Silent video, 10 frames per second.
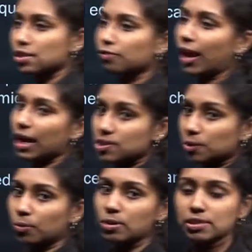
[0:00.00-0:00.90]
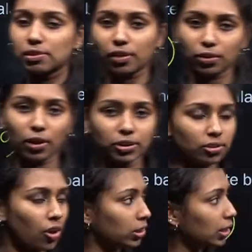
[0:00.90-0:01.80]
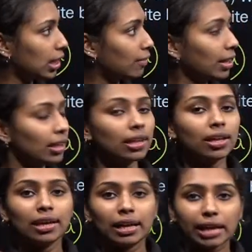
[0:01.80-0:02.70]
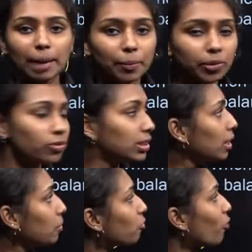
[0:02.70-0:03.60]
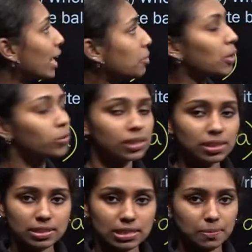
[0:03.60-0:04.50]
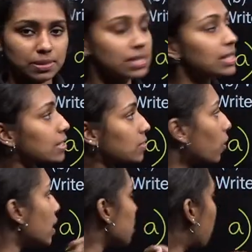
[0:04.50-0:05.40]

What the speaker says: of fractured bonds, if you are going to the doctor, they will wrap up it with a white powdered substance that is known as the